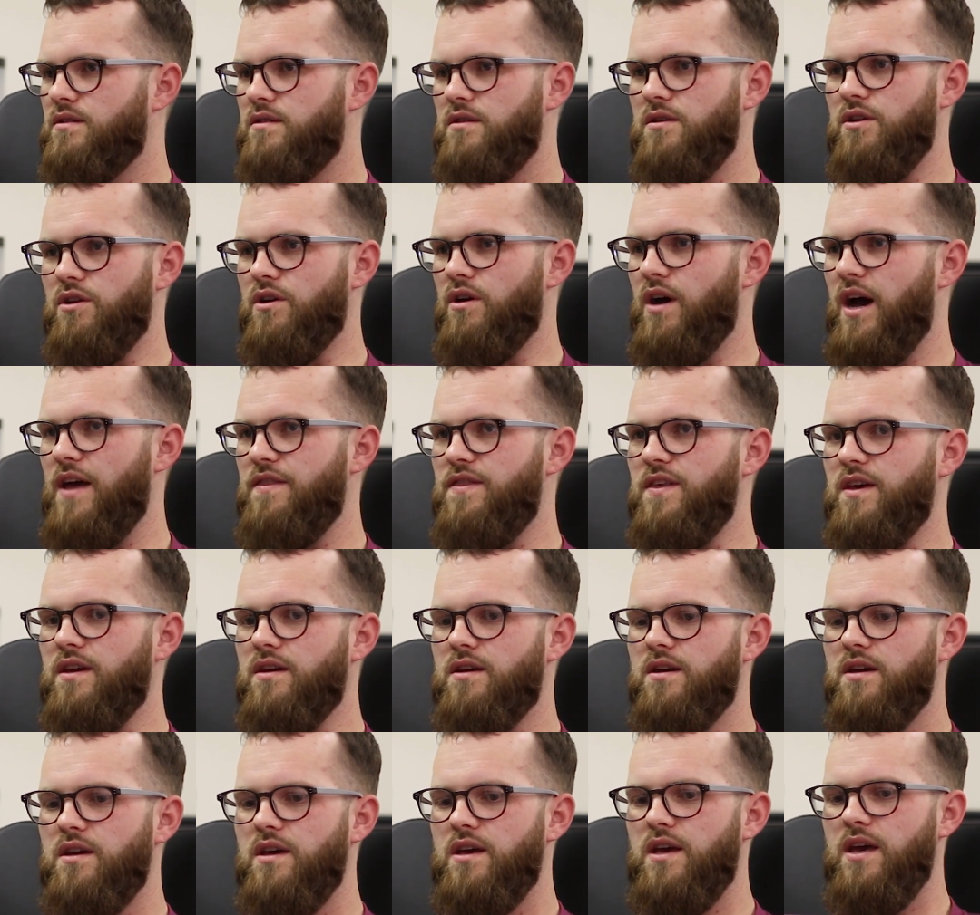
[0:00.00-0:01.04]
You know, I
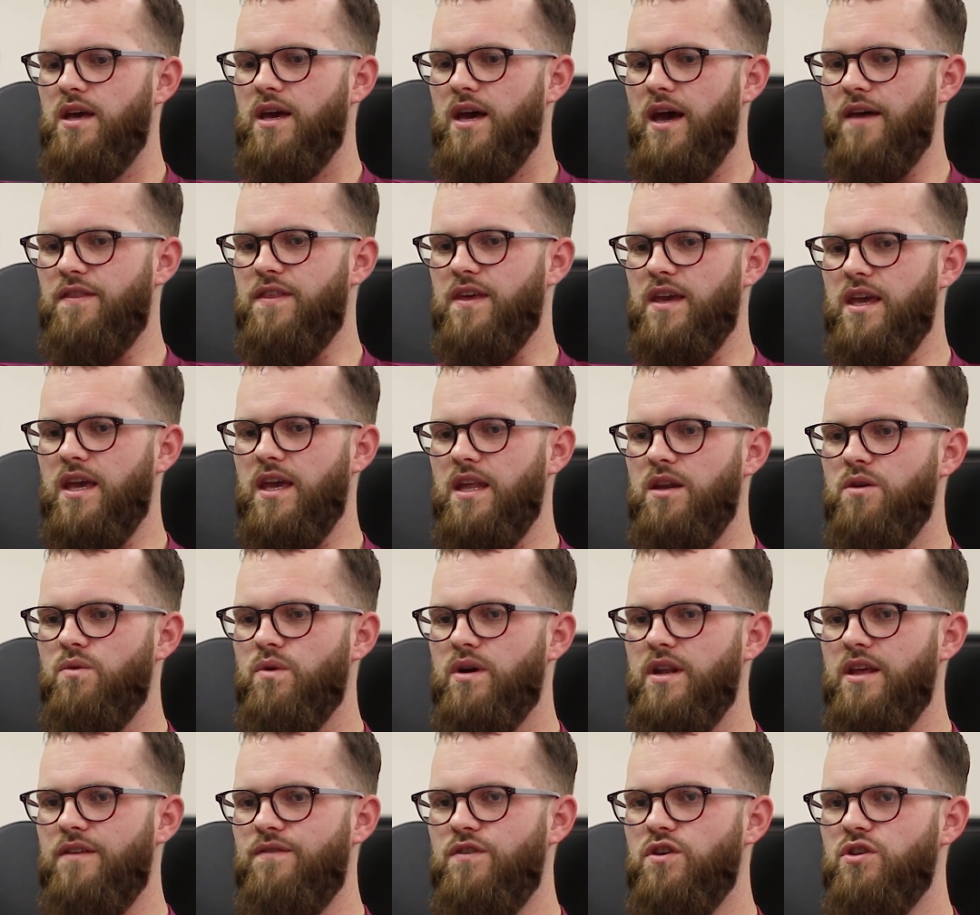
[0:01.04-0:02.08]
think yeah. I think
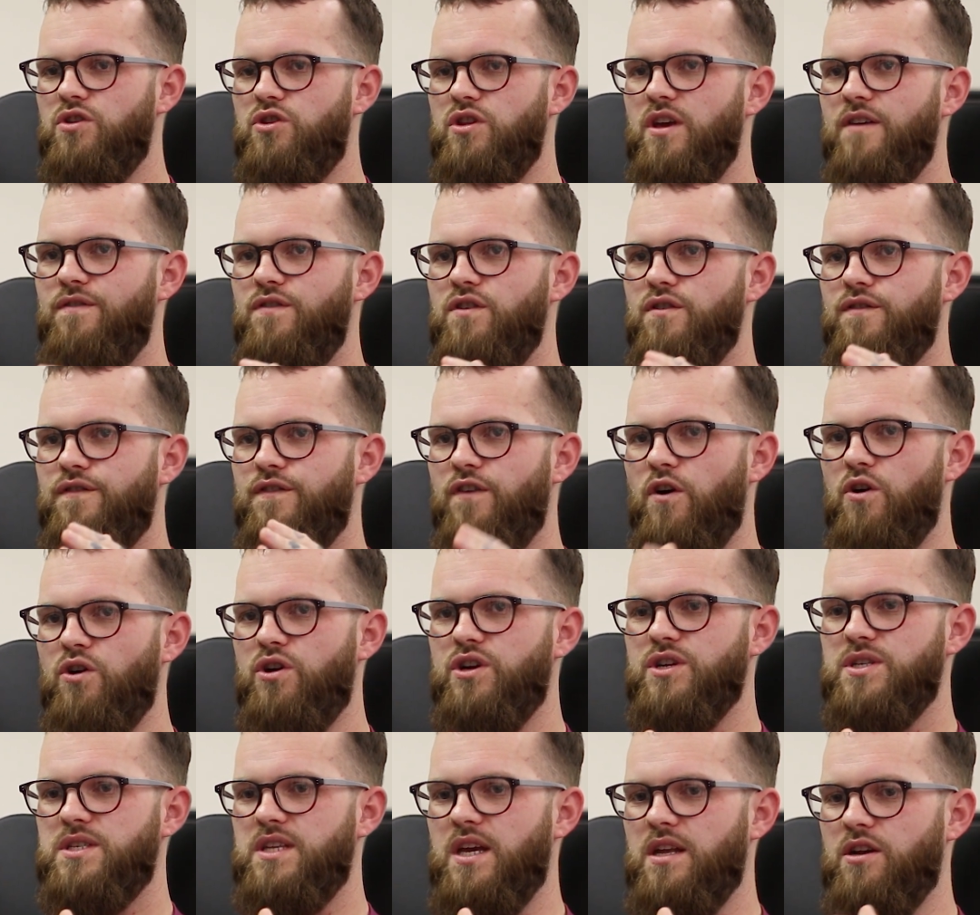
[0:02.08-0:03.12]
anyone if you if you're
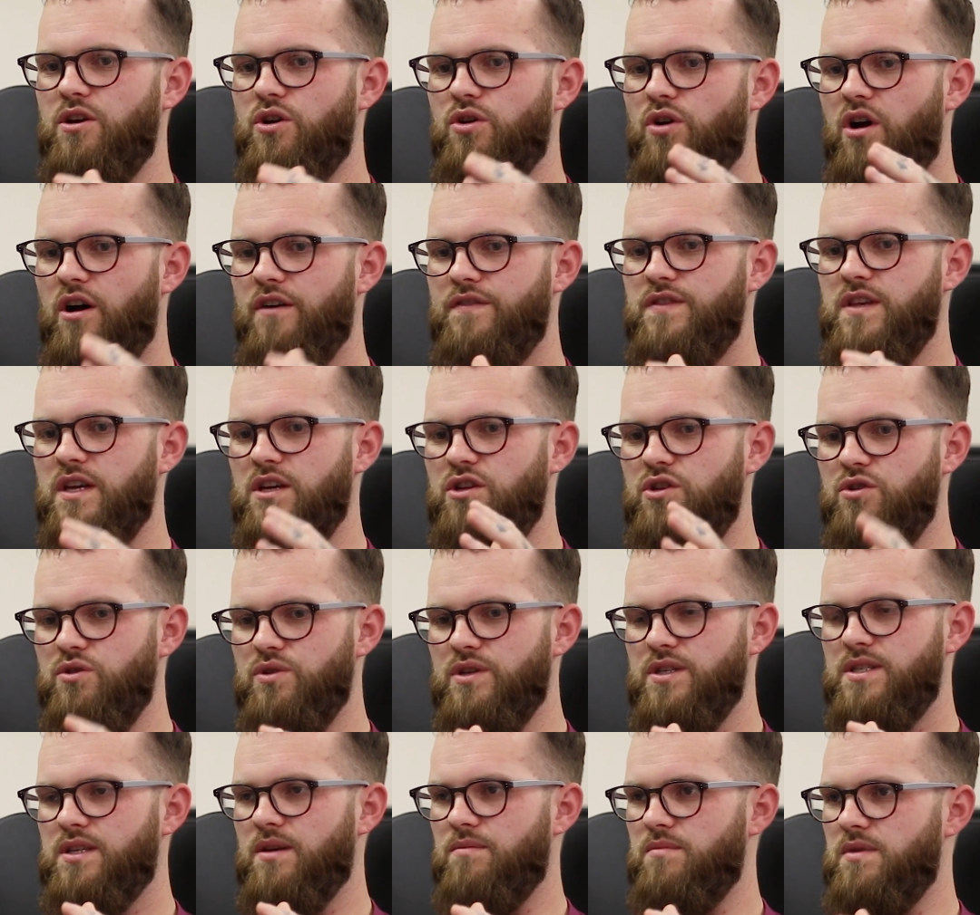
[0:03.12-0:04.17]
focused and grafting and
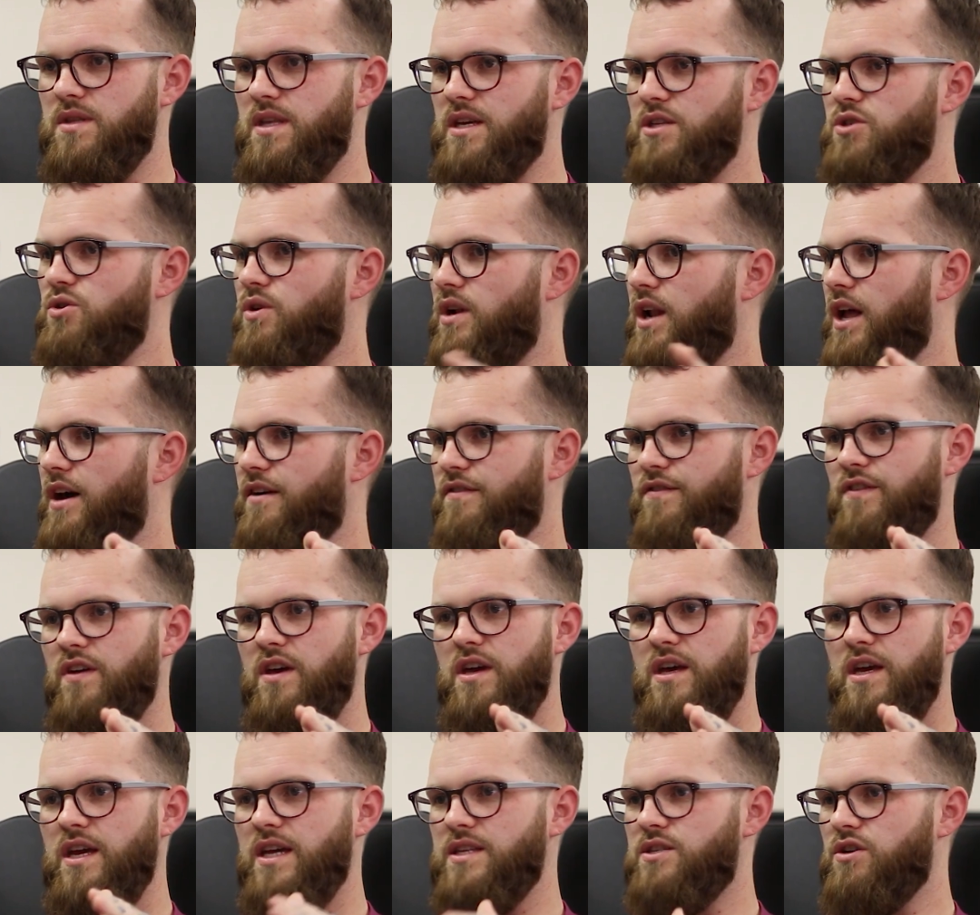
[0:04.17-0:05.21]
doing something that you love,
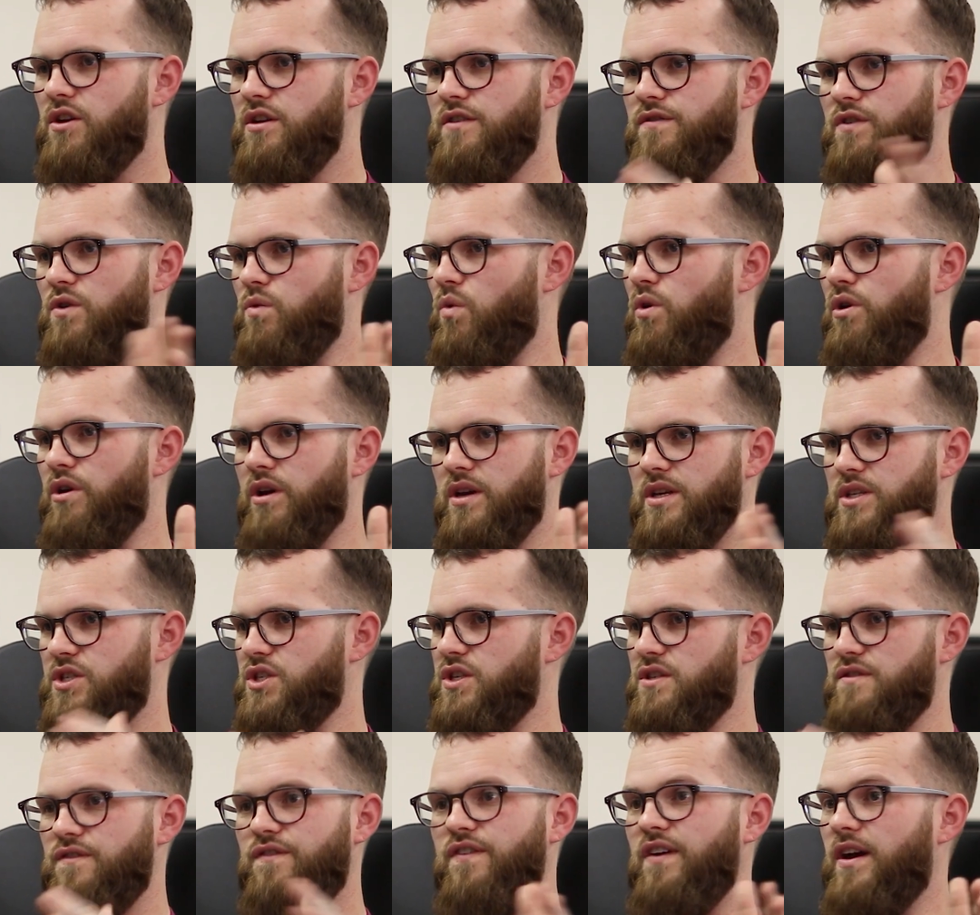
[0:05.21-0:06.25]
it's not even work. It's
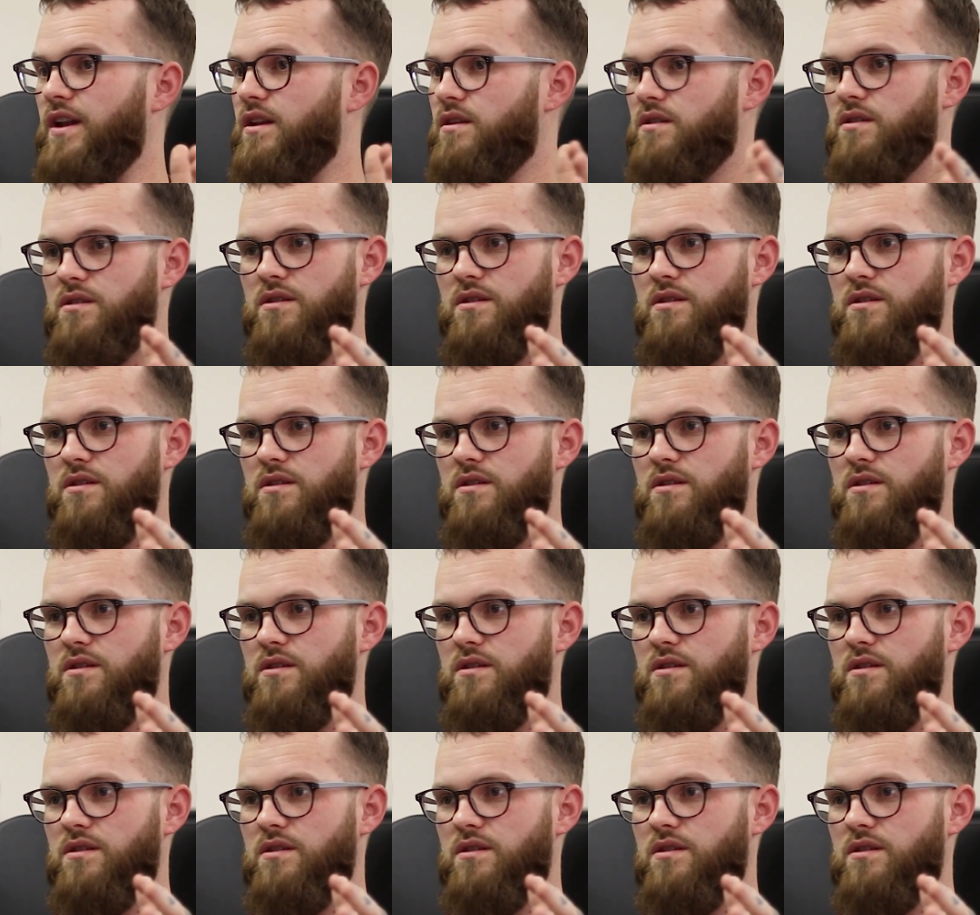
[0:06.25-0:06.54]
just fun.